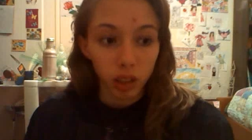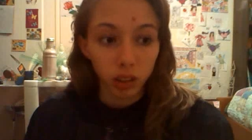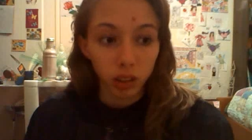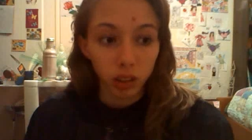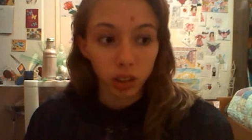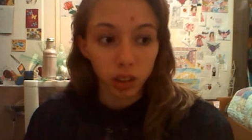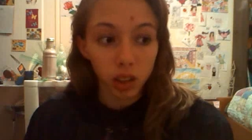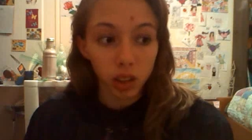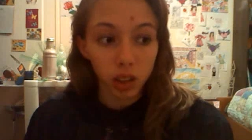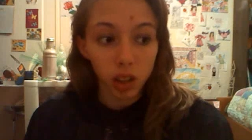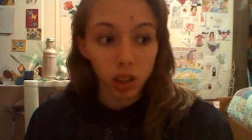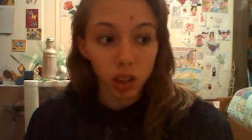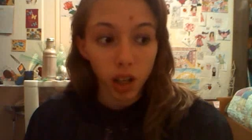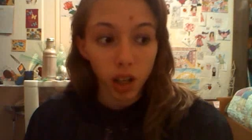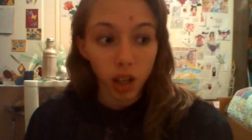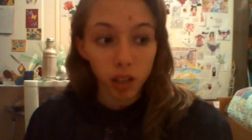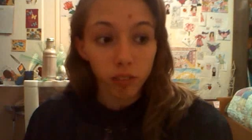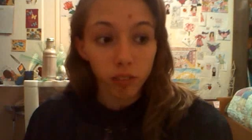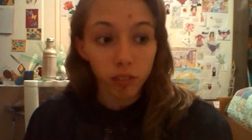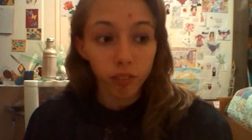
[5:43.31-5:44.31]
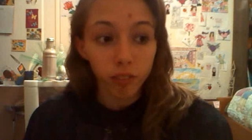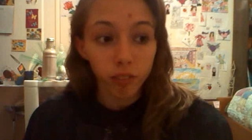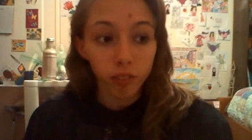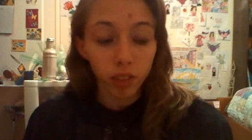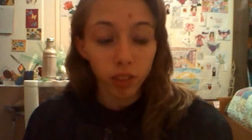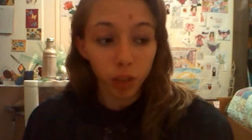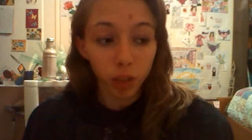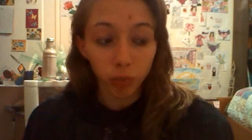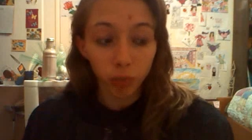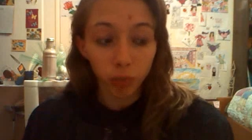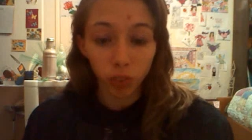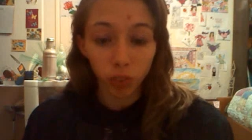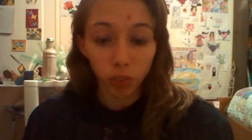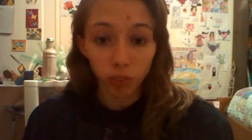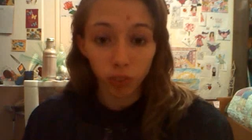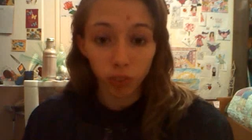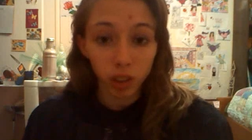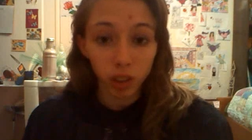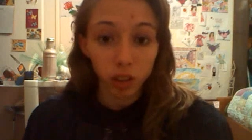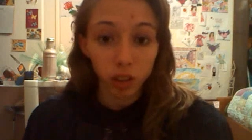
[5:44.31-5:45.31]
She did that for a couple
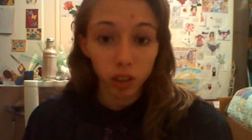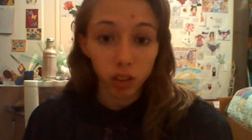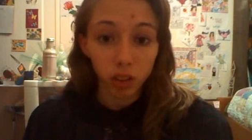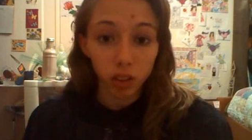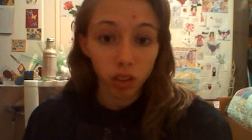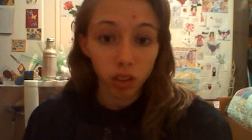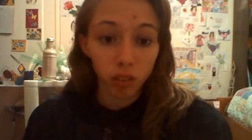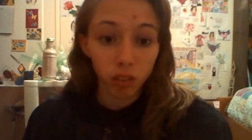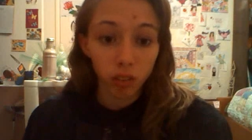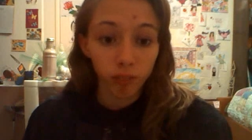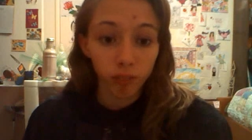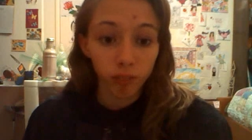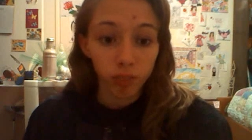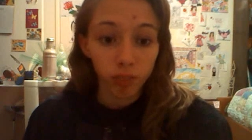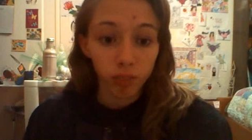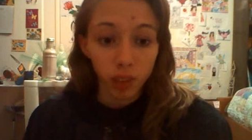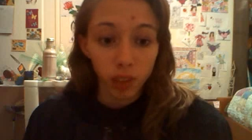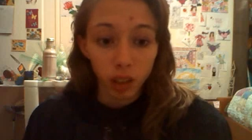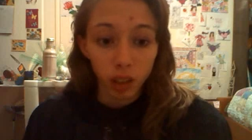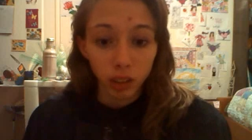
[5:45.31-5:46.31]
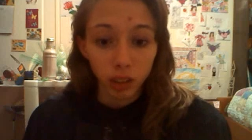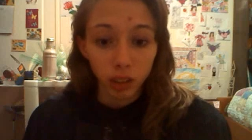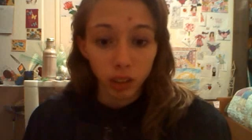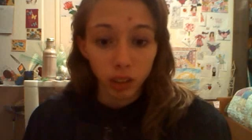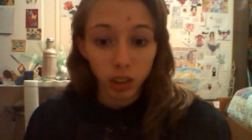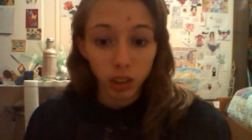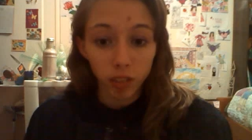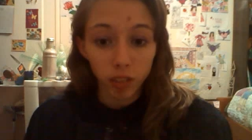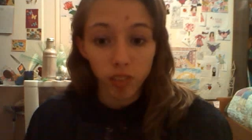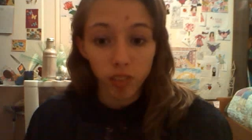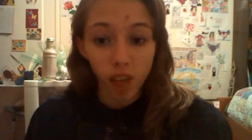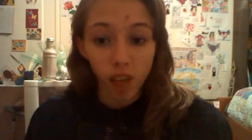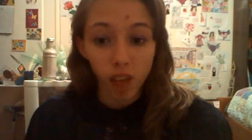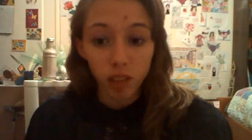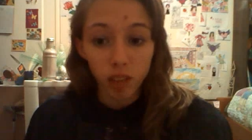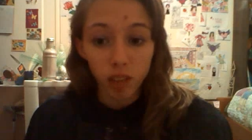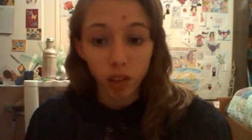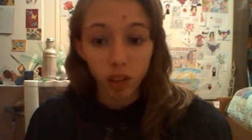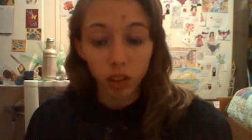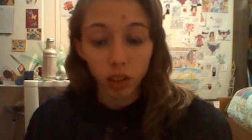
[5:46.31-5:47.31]
more weeks. She never
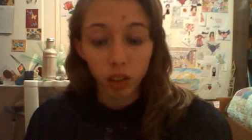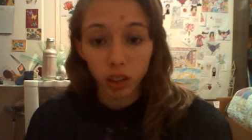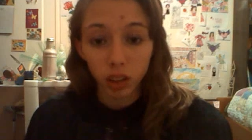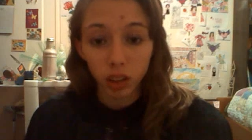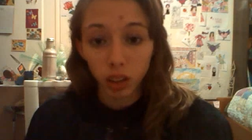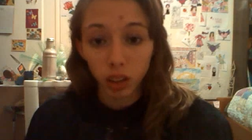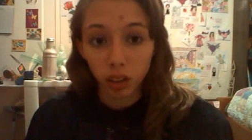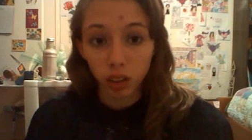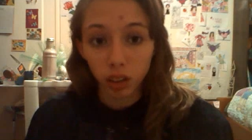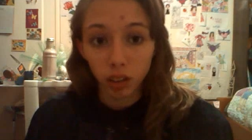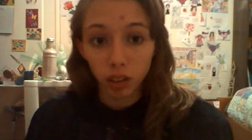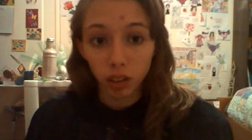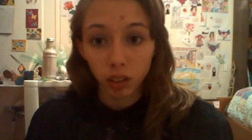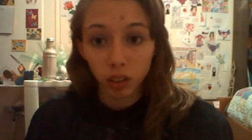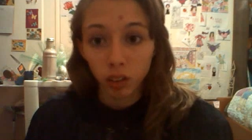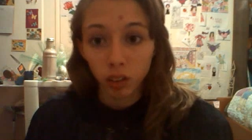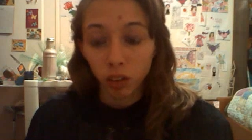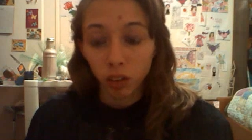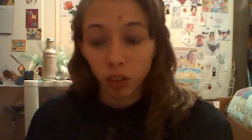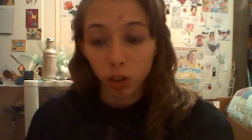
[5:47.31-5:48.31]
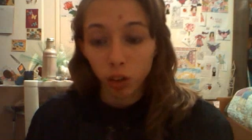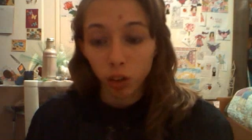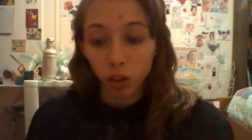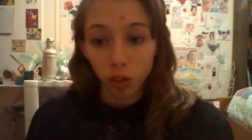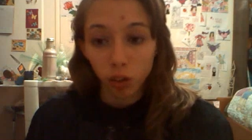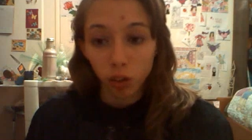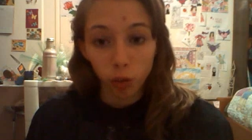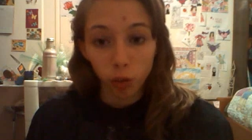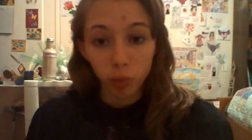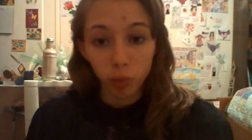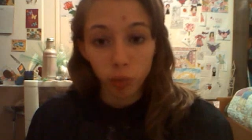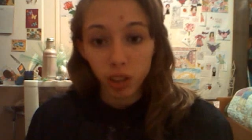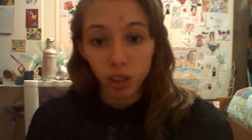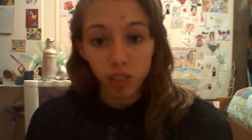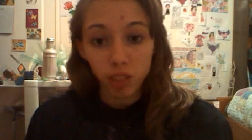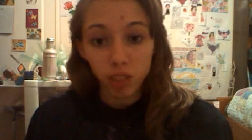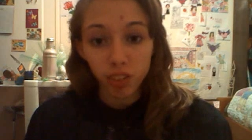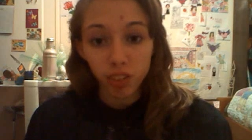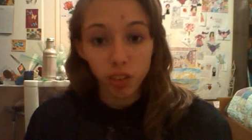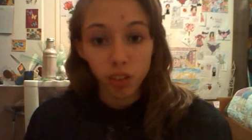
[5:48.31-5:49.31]
sat there again. Nobody
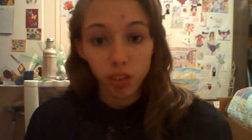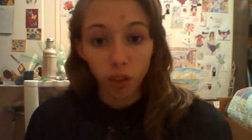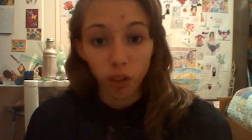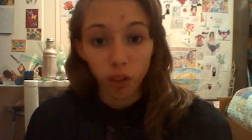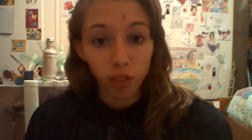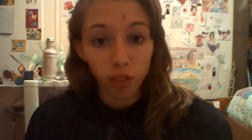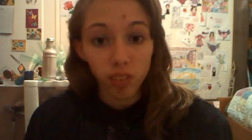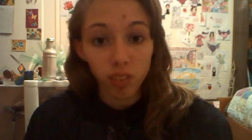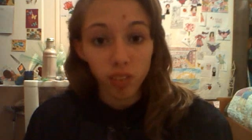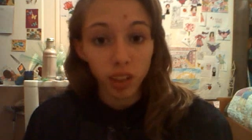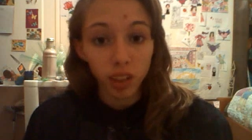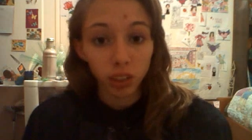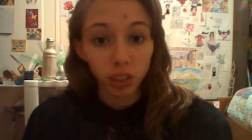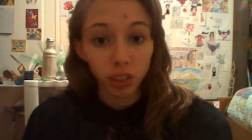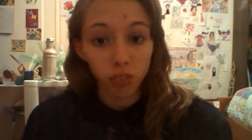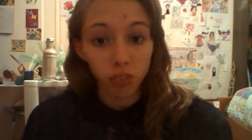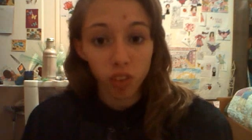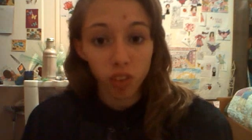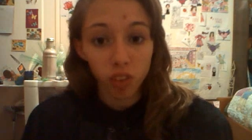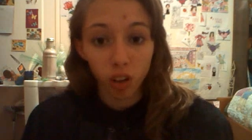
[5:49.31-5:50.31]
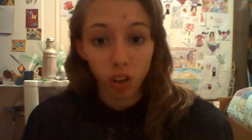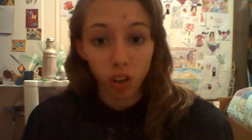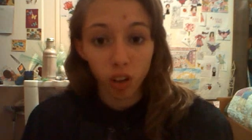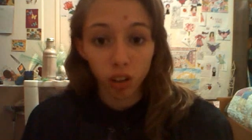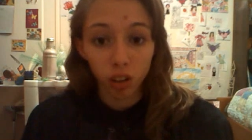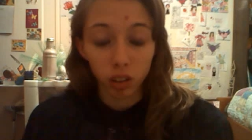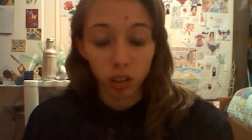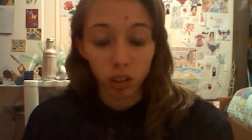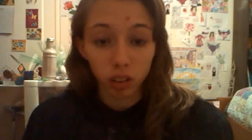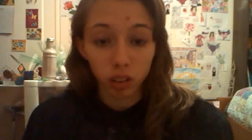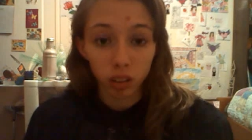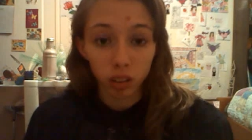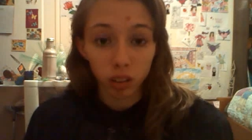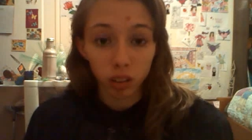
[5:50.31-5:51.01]
even noticed that she was gone.